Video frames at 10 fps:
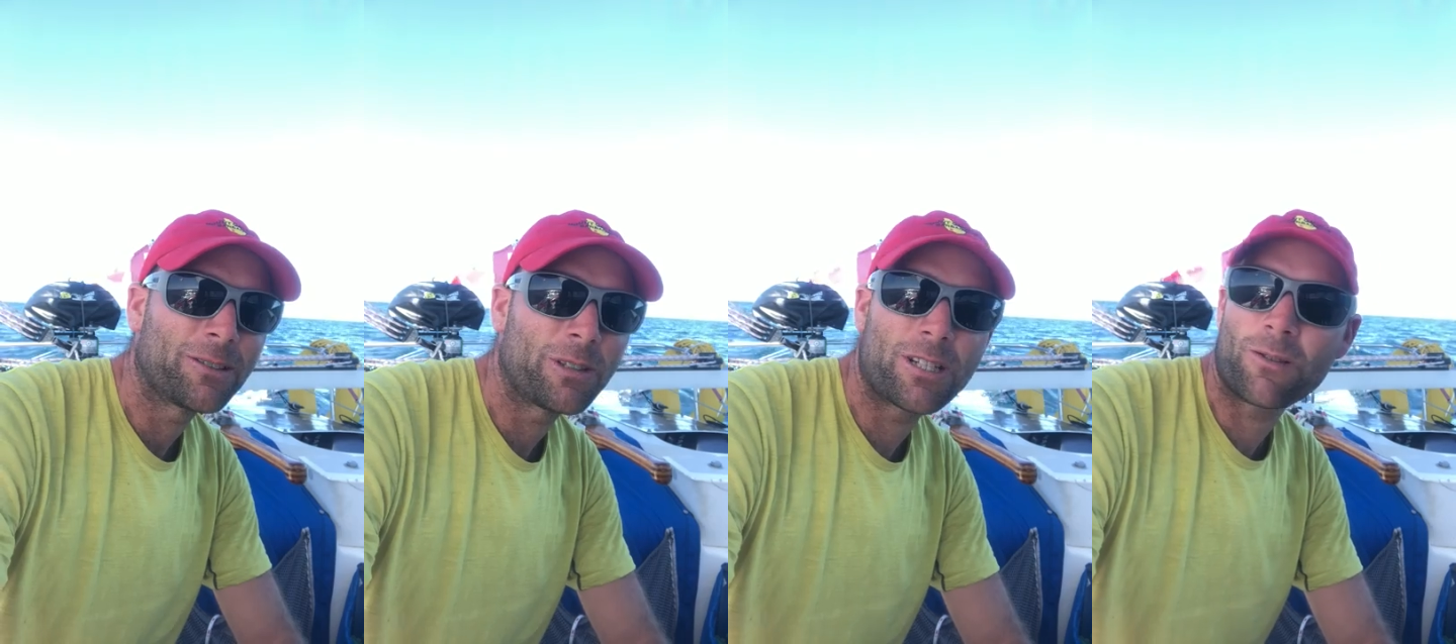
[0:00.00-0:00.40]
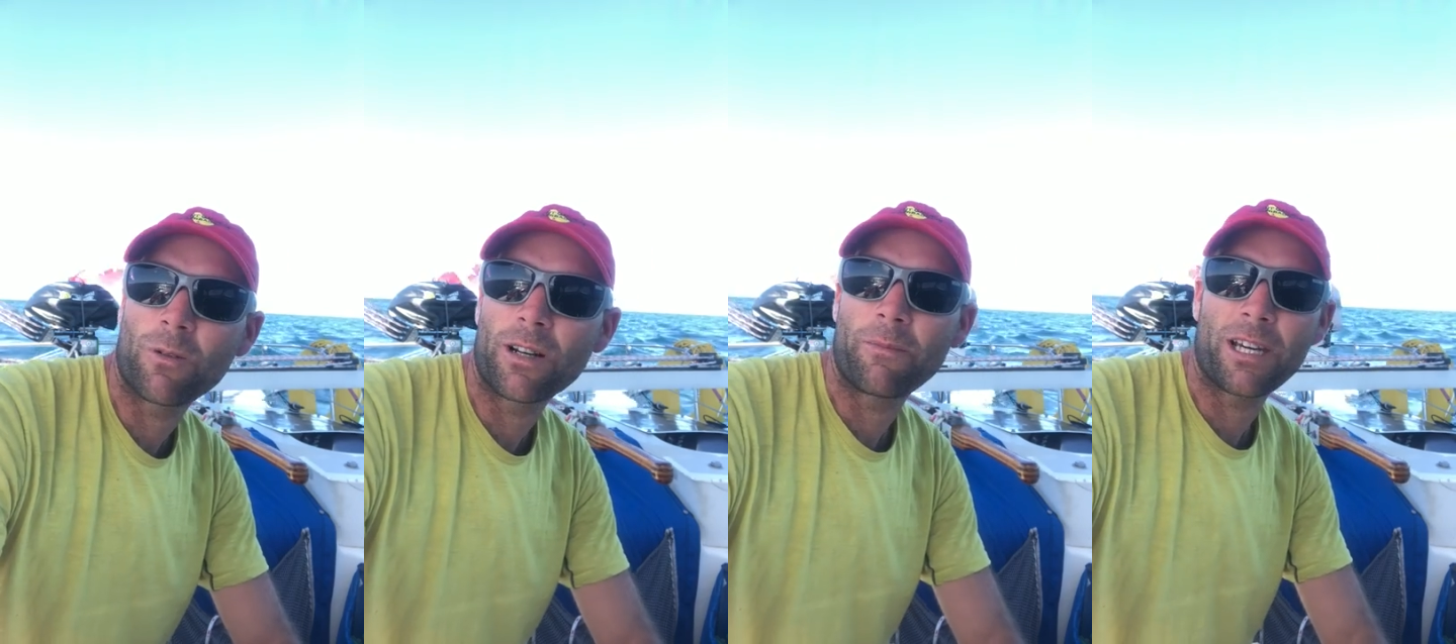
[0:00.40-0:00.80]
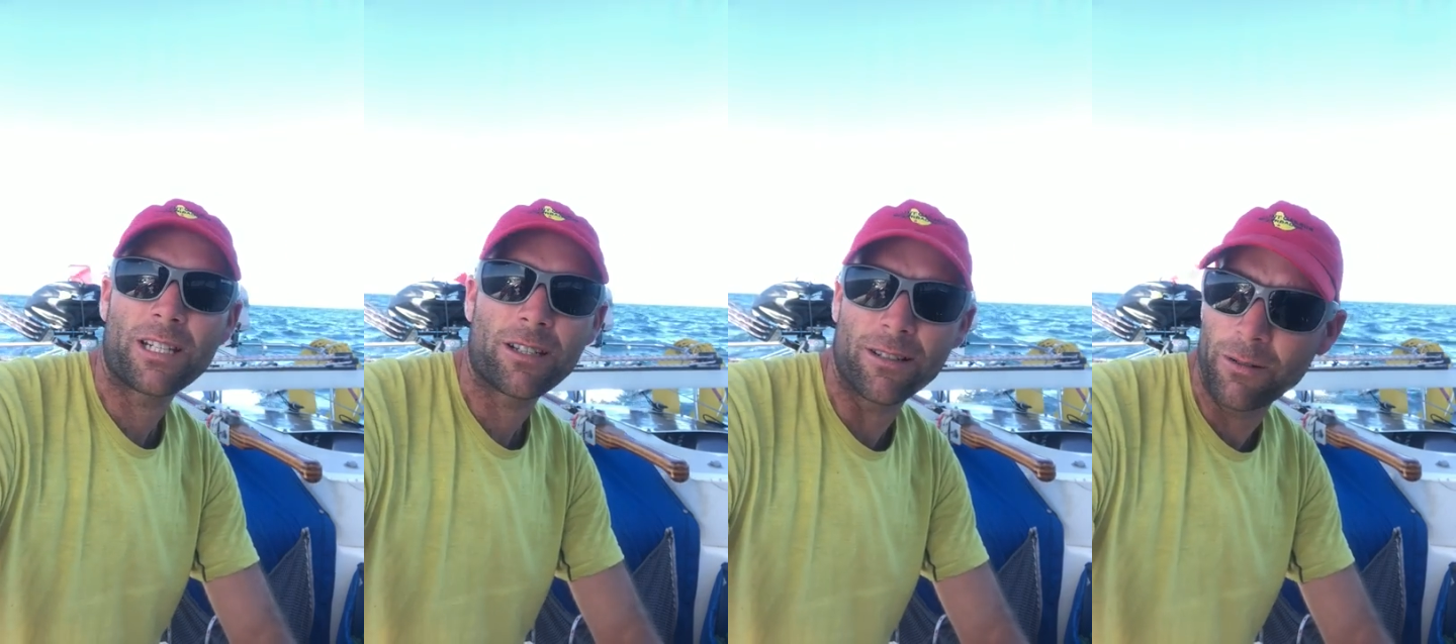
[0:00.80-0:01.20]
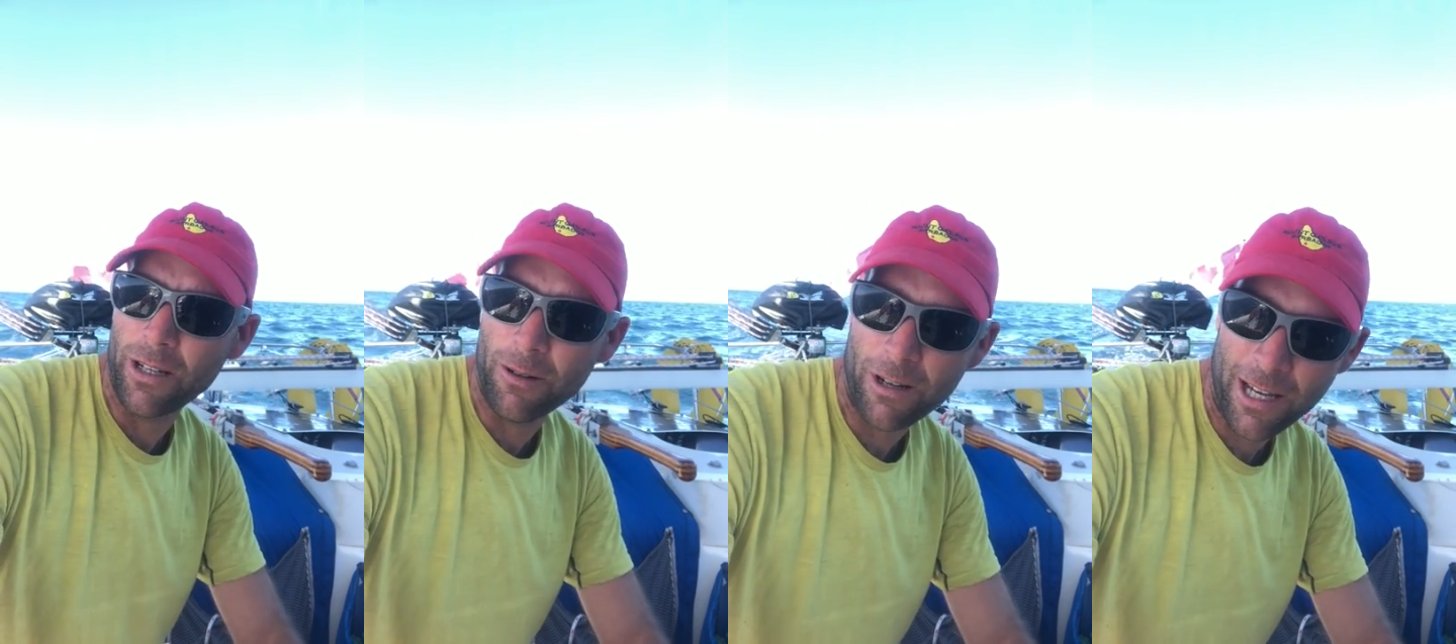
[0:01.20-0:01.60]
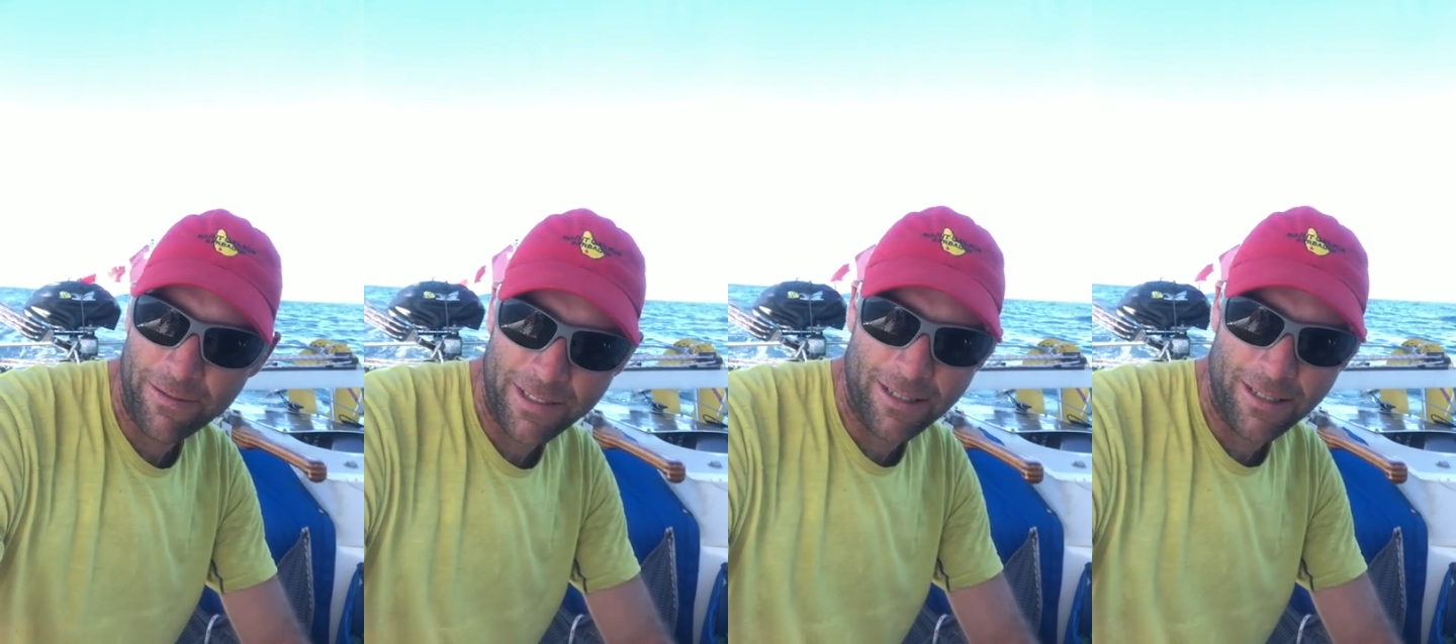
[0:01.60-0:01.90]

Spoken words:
We just wanted to make sure we arrived